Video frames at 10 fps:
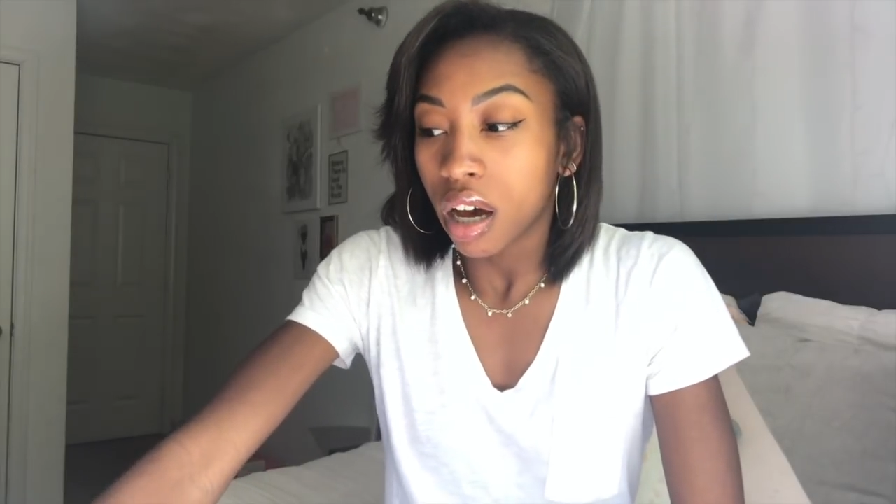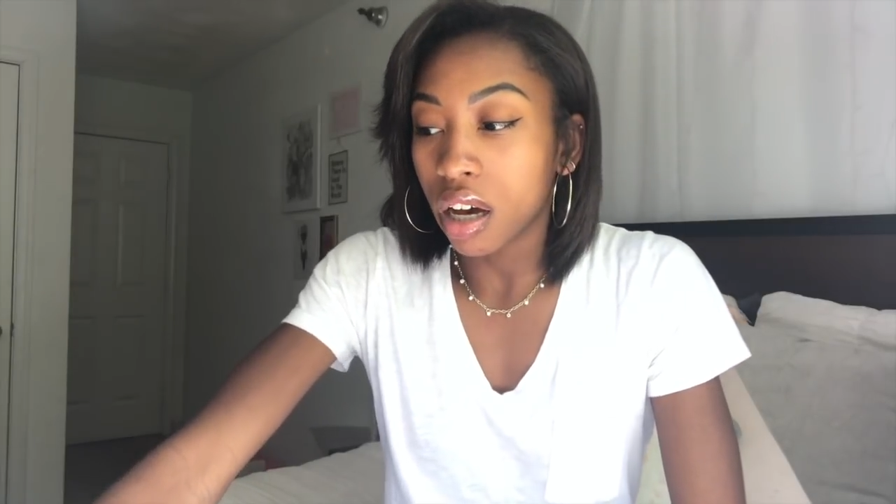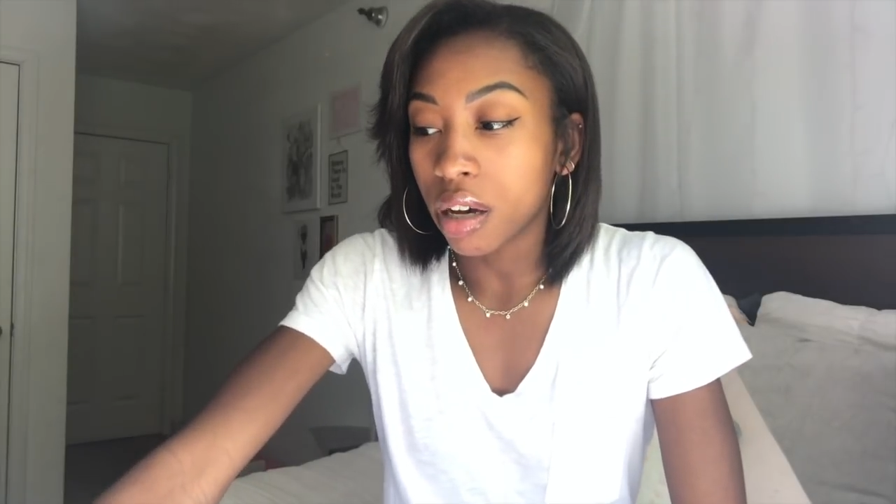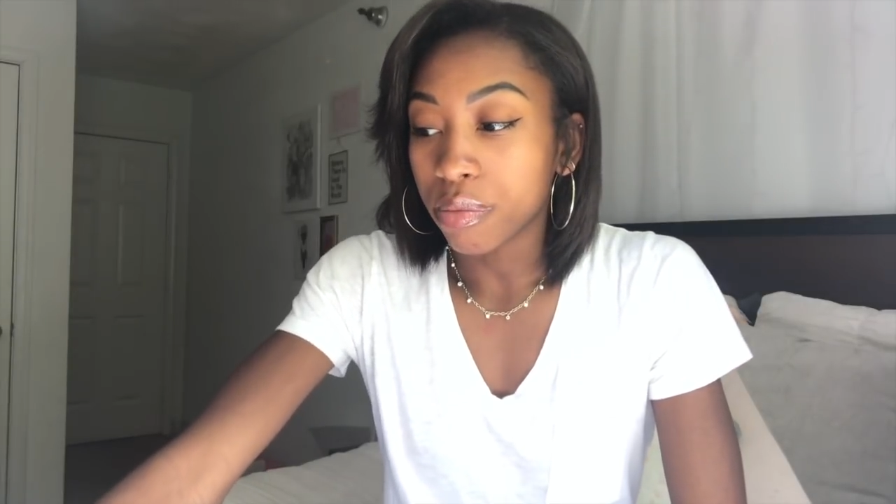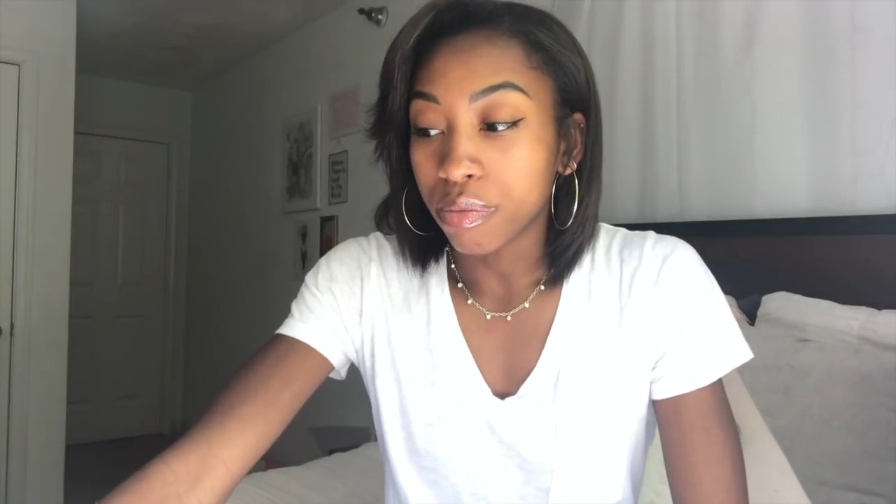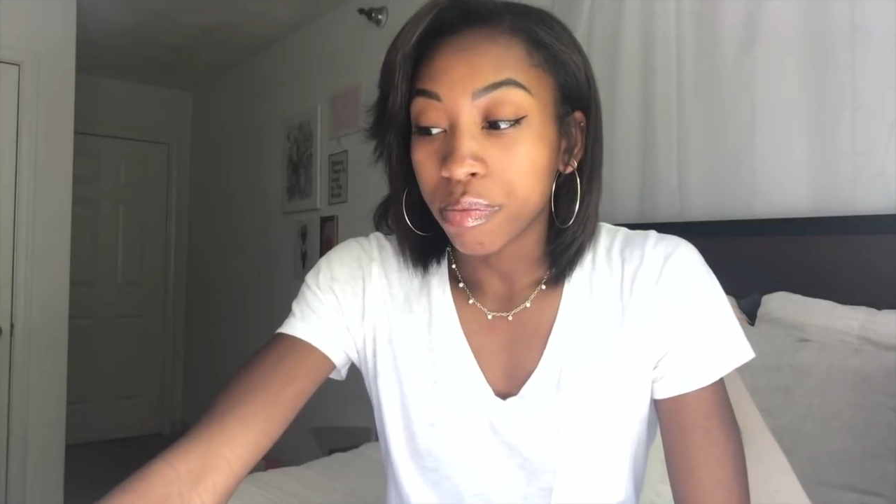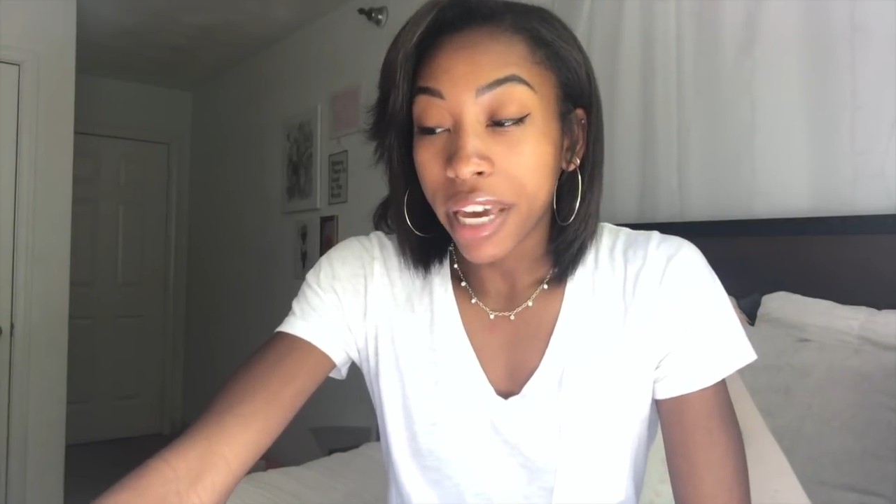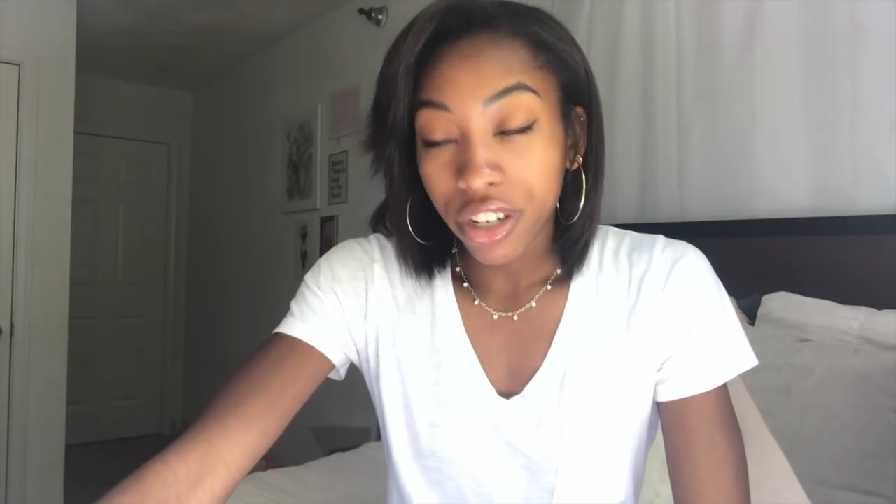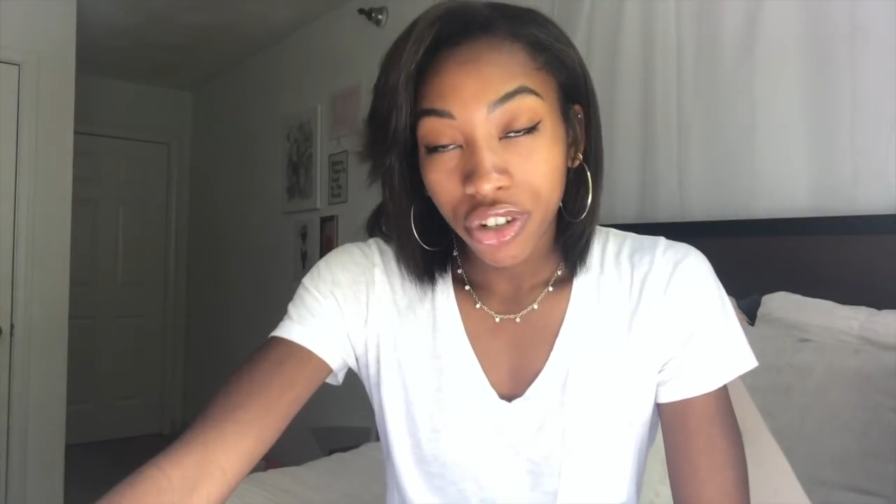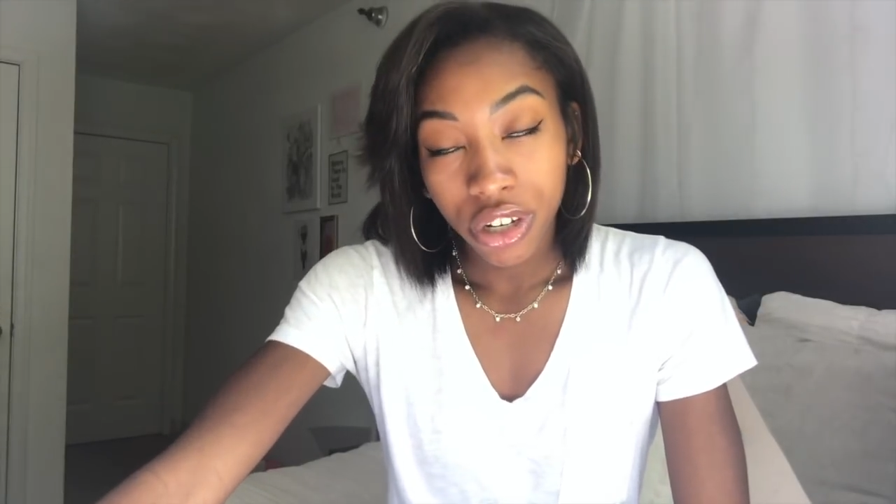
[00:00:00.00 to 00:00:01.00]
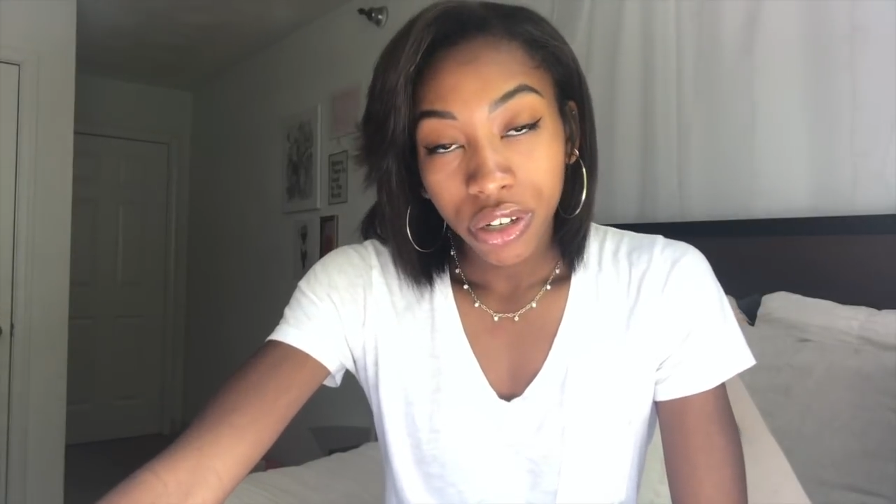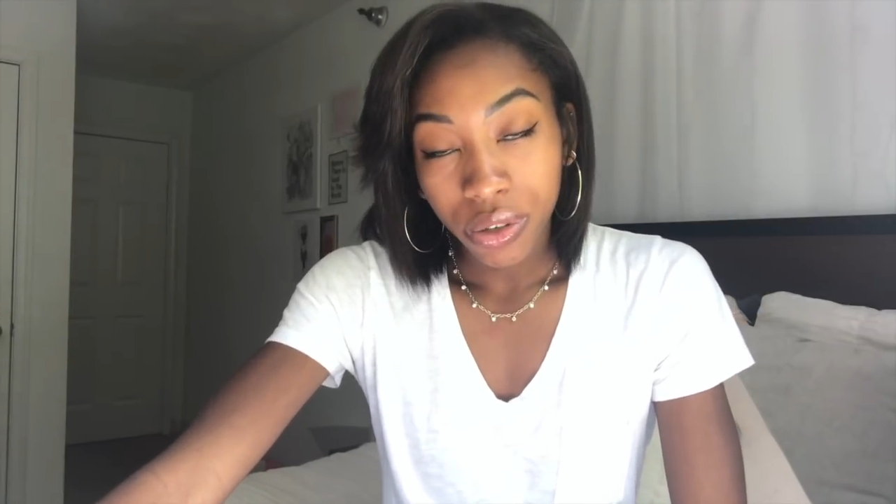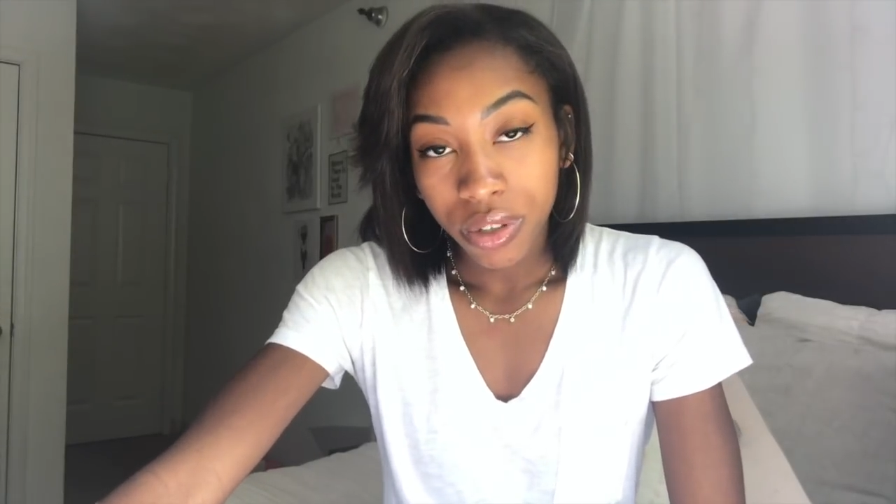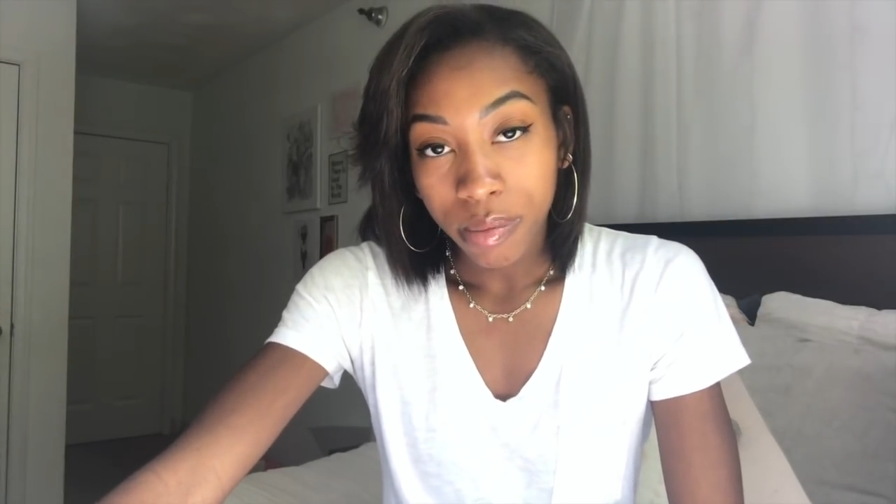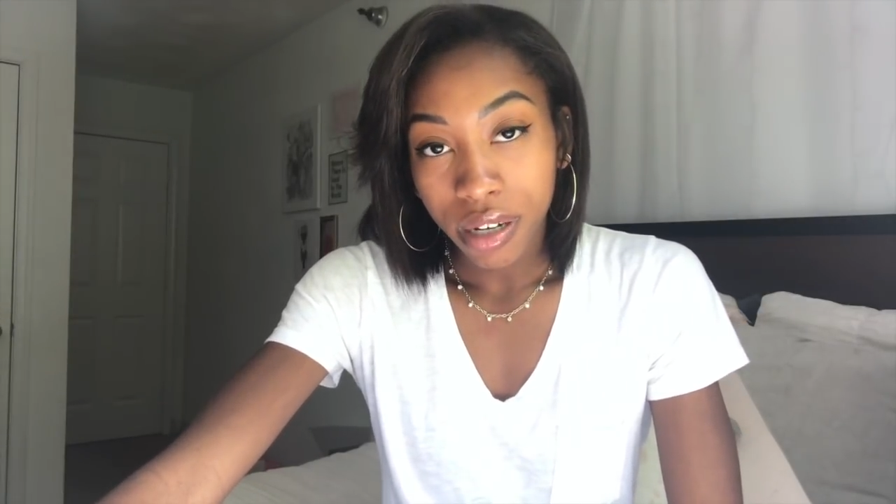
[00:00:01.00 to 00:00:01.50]
Um, make sure you
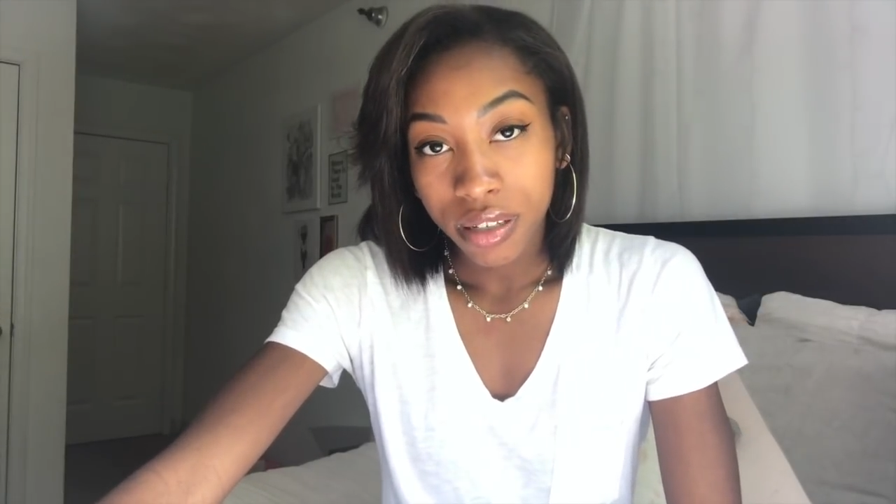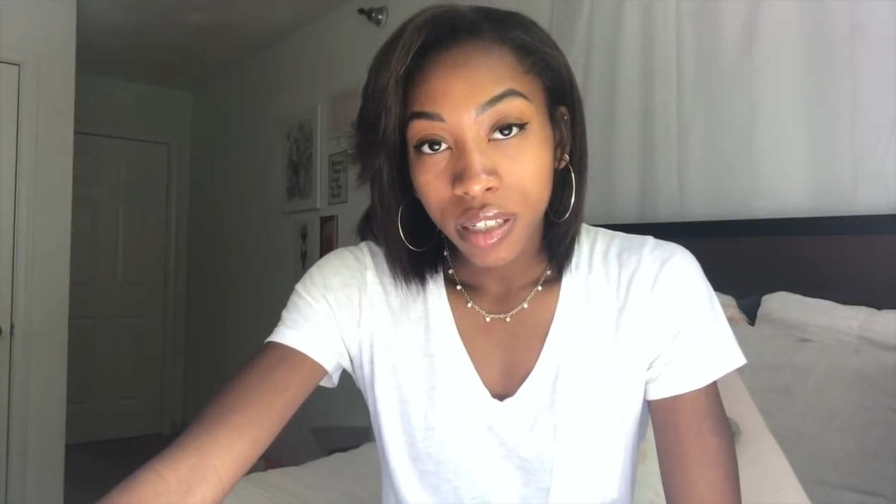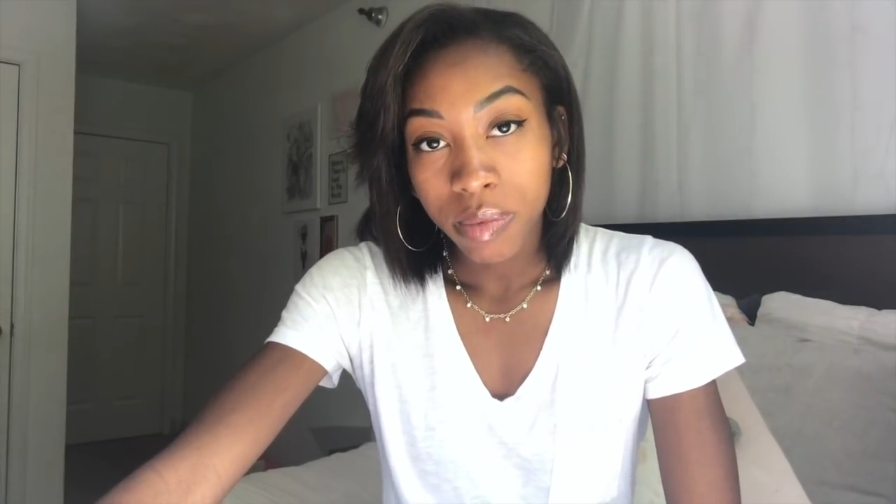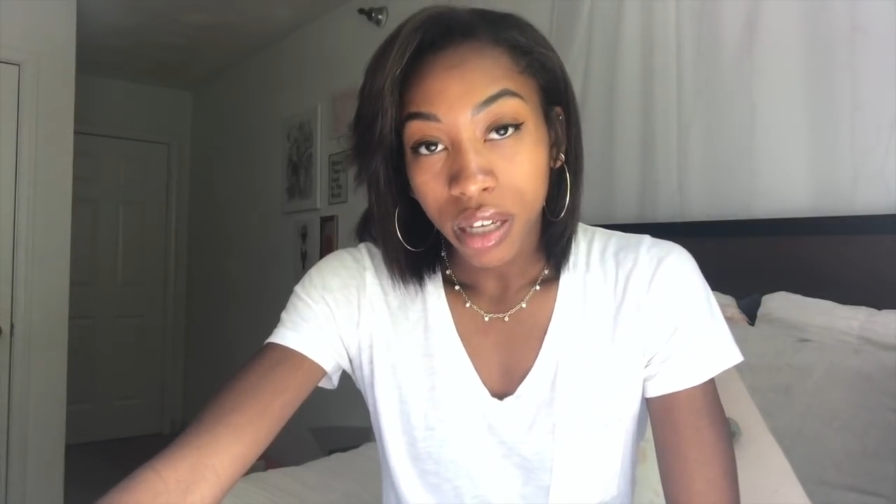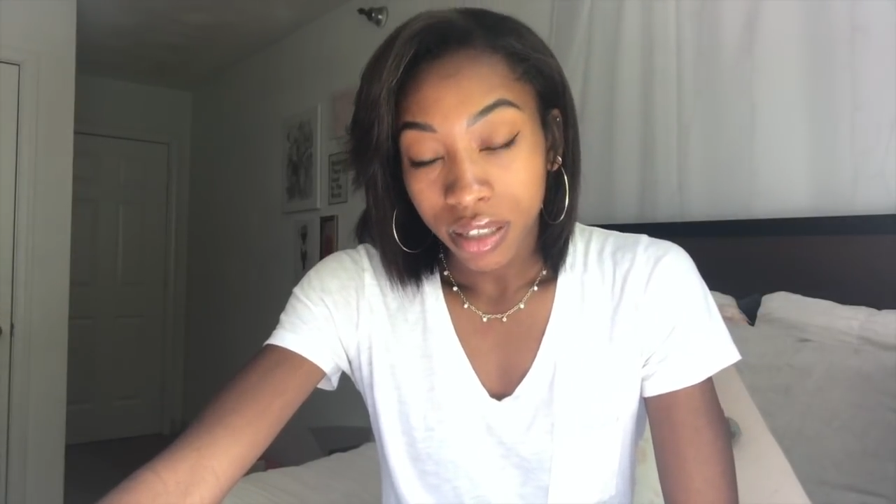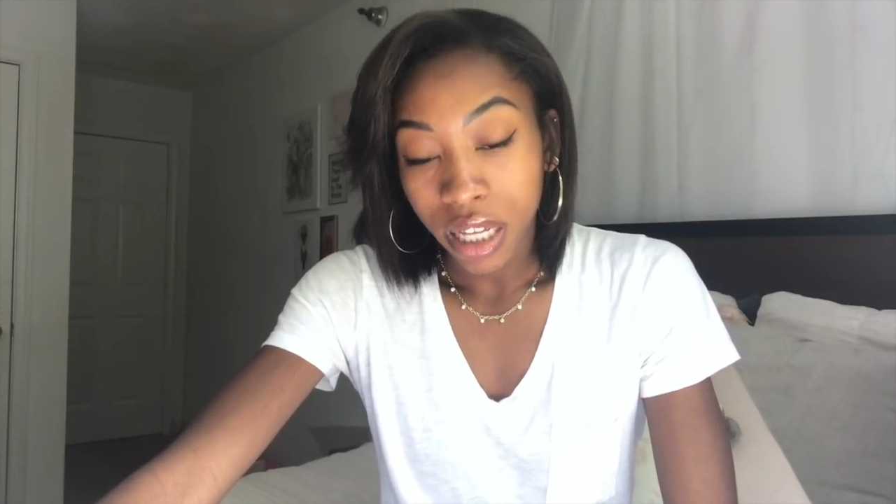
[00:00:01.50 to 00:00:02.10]
use the buses because